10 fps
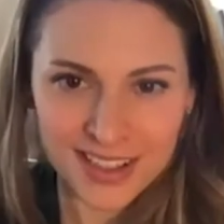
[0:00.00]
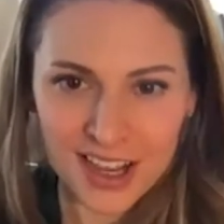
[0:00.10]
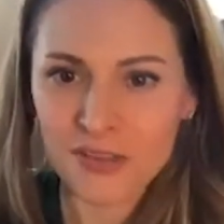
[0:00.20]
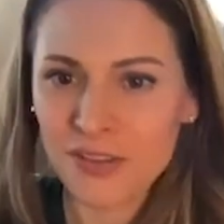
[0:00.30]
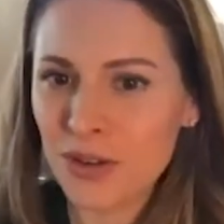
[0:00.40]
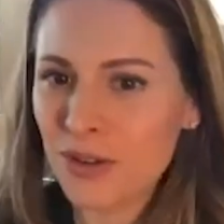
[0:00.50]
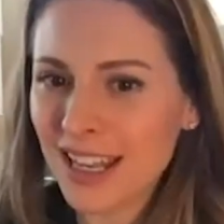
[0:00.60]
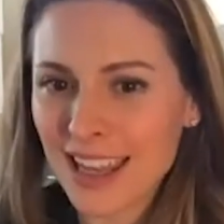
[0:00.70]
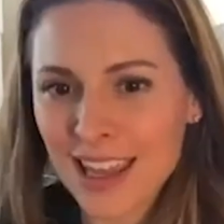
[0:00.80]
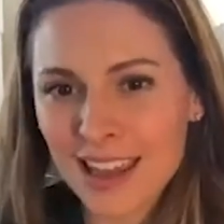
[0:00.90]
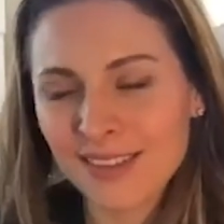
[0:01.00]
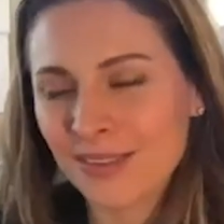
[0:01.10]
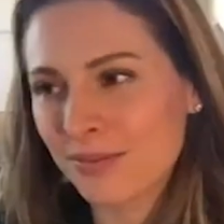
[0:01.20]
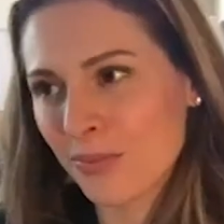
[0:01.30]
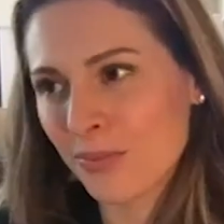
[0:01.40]
So if you can eat
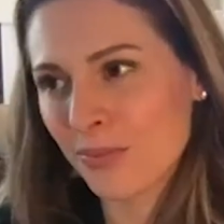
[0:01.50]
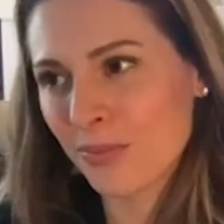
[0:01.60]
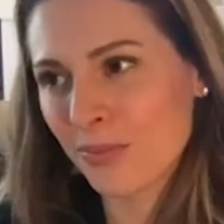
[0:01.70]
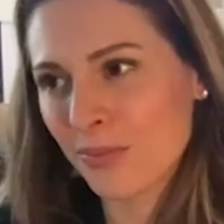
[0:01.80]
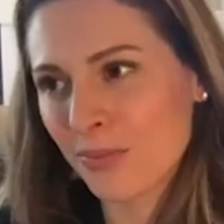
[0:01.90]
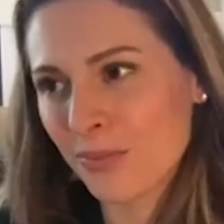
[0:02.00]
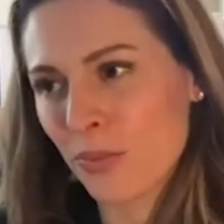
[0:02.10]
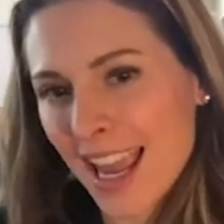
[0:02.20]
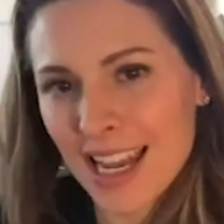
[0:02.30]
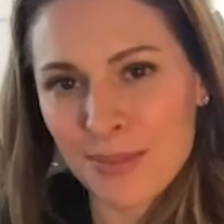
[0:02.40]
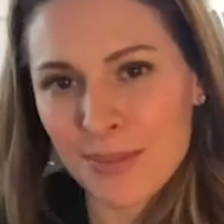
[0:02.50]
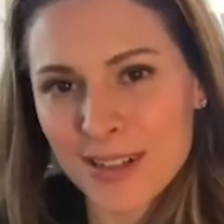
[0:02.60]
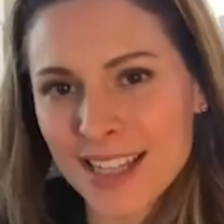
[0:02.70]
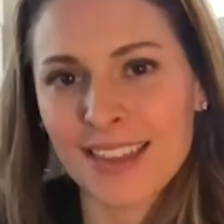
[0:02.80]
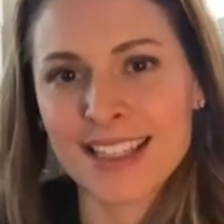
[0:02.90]
well
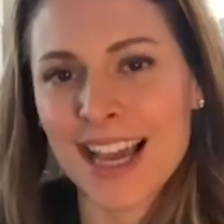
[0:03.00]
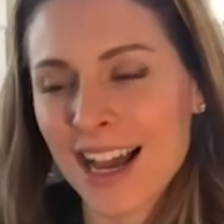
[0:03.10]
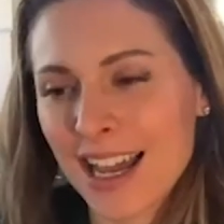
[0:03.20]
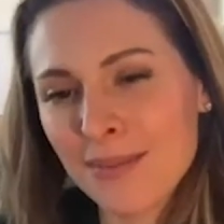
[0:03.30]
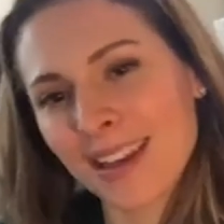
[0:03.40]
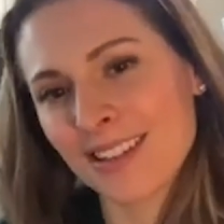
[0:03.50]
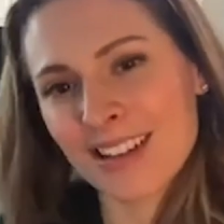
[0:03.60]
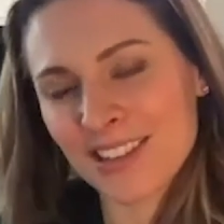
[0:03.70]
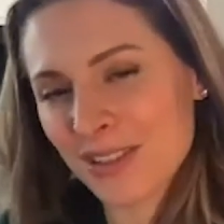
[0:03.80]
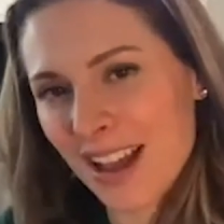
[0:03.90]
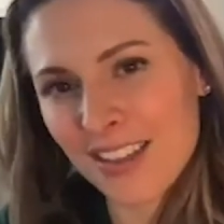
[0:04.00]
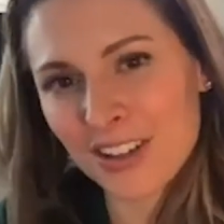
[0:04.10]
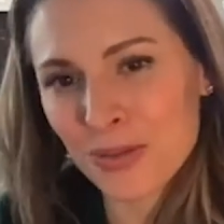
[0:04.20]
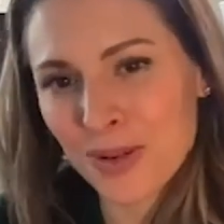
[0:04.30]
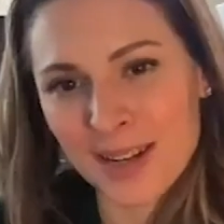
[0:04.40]
80% of the time and the
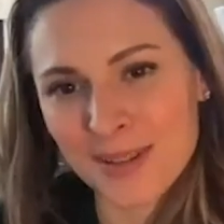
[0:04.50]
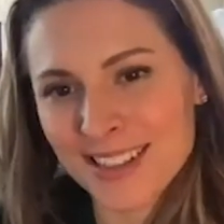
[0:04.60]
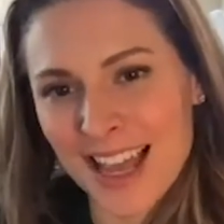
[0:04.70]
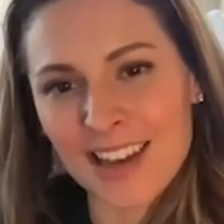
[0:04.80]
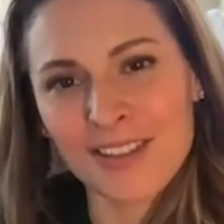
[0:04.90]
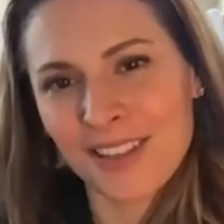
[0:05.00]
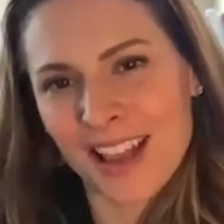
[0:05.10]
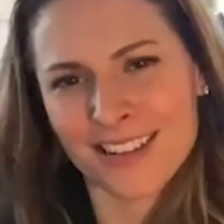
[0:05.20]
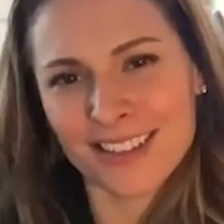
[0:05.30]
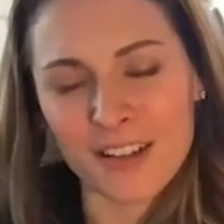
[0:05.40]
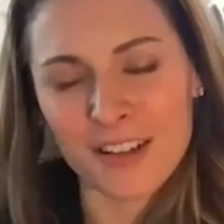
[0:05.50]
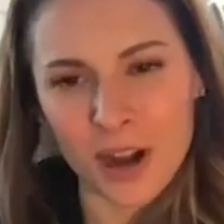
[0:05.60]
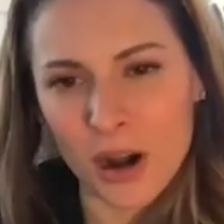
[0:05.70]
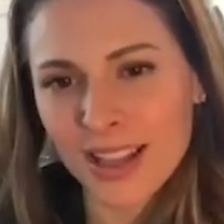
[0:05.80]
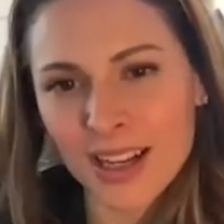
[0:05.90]
other 20% you let yourself
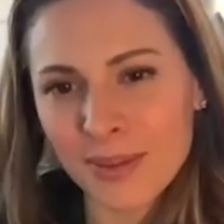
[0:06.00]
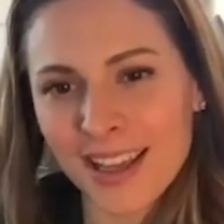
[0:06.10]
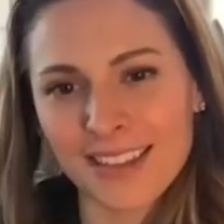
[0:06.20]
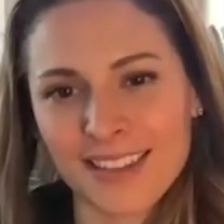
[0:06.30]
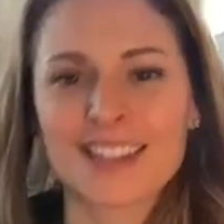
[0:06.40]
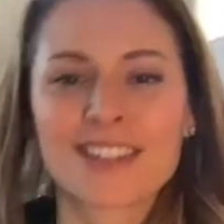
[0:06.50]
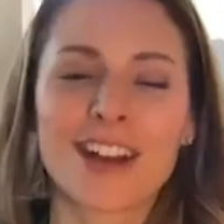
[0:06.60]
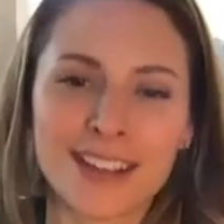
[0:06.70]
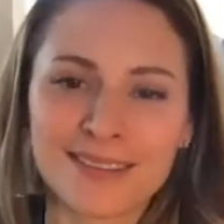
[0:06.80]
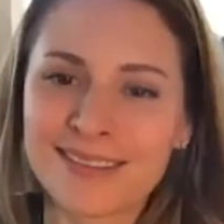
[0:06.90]
go a little bit, that's great.